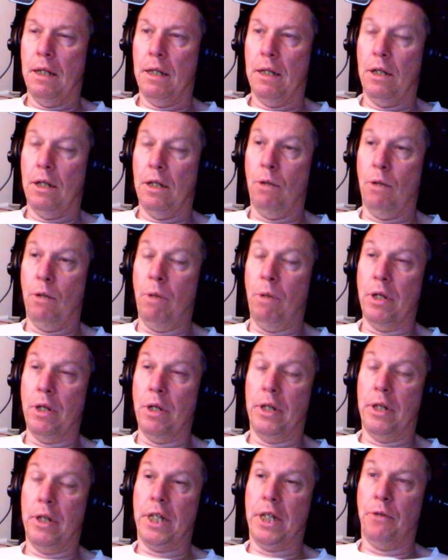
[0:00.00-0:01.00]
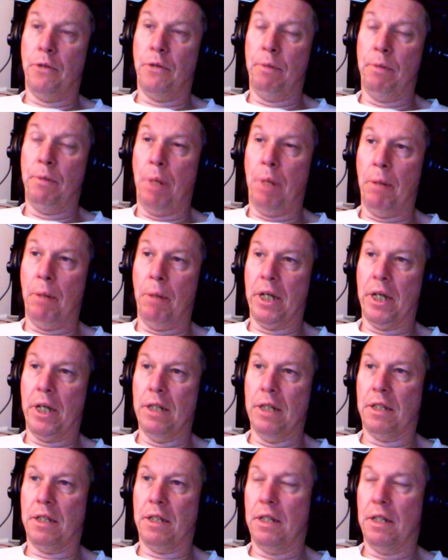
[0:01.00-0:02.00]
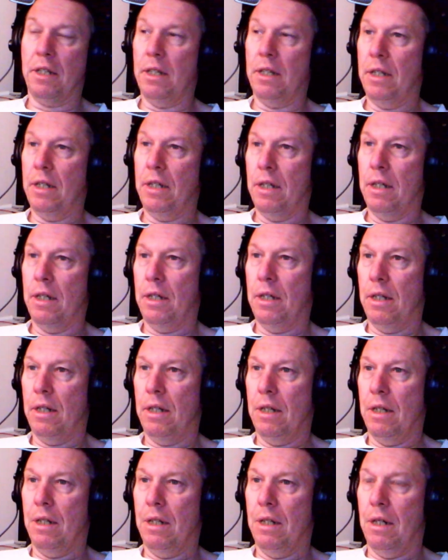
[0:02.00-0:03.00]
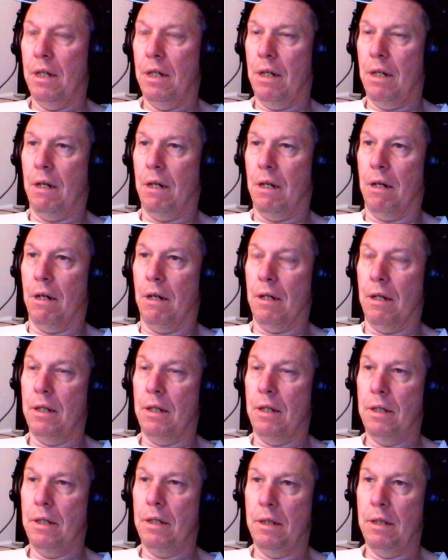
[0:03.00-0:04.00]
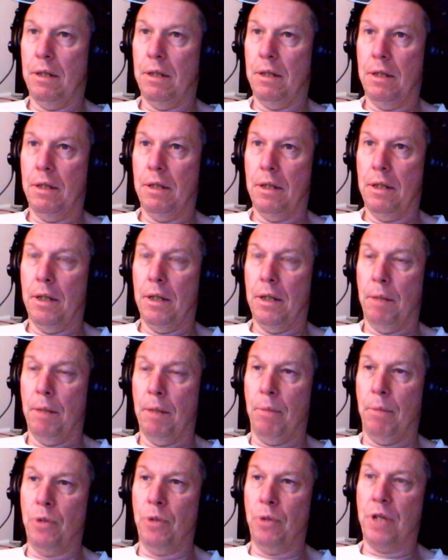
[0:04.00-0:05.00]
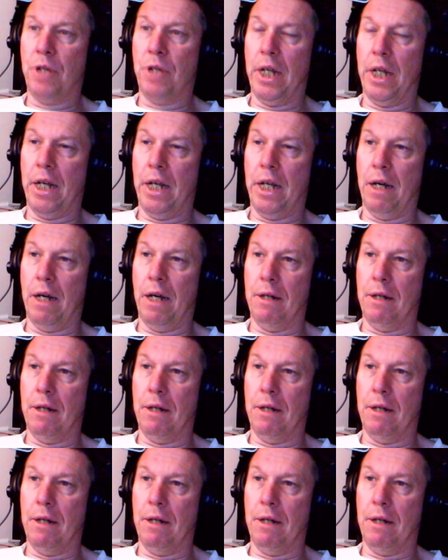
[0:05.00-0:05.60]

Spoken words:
No wonder that the Republicans are mostly there.